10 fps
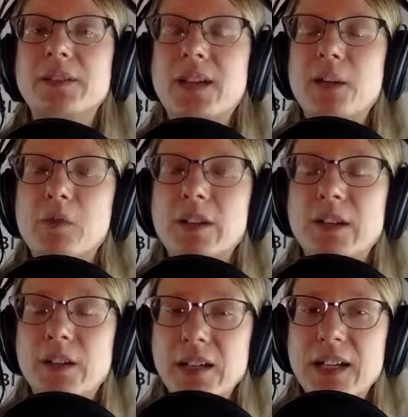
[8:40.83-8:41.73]
got more
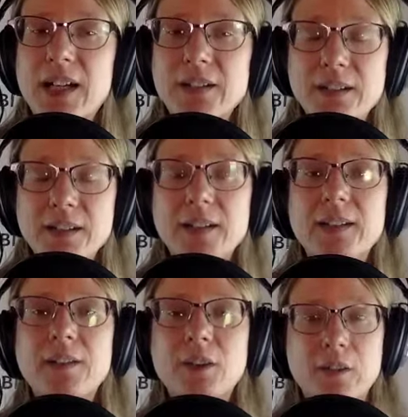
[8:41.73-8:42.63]
curiosity,
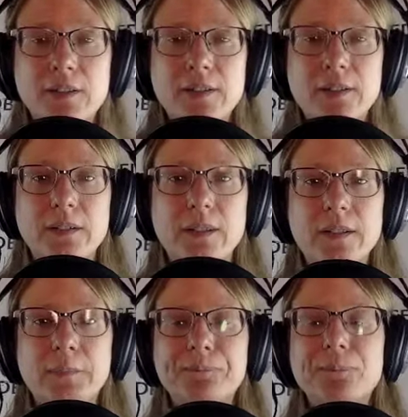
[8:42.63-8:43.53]
that's always a good thing.